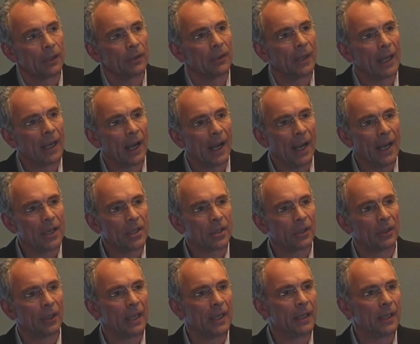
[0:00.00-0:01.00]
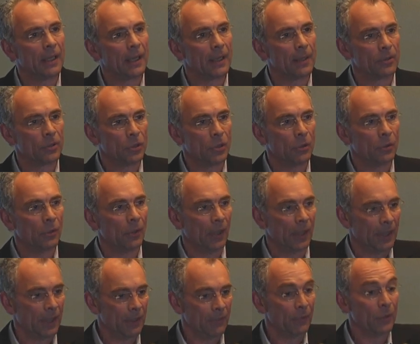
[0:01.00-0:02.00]
They isolated it to
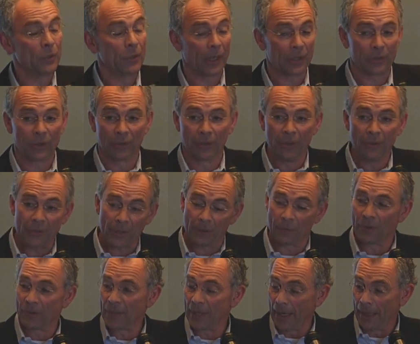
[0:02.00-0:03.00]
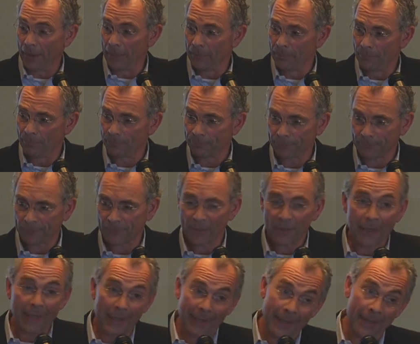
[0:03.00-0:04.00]
an individual who actually lives here in town
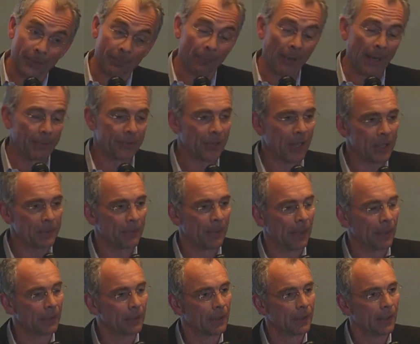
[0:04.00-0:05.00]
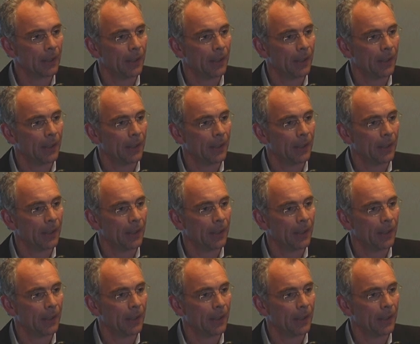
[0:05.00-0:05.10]
as a prime suspect.